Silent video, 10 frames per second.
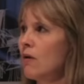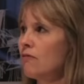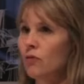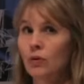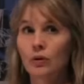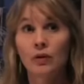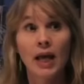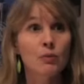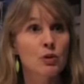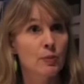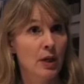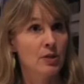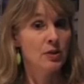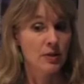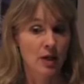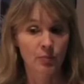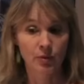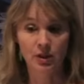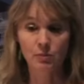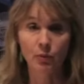for language production, sign
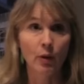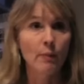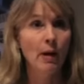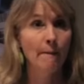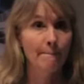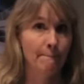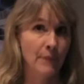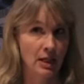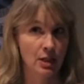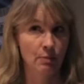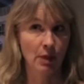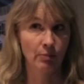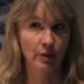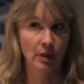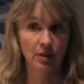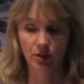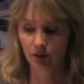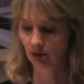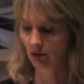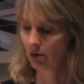production, but what about pantomime production?